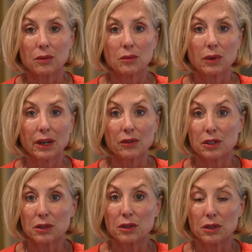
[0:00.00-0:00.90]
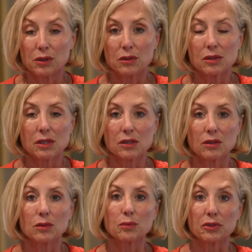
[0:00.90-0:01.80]
whatever you use
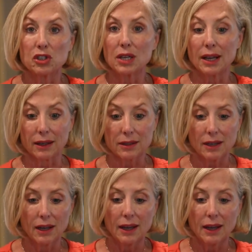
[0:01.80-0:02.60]
to project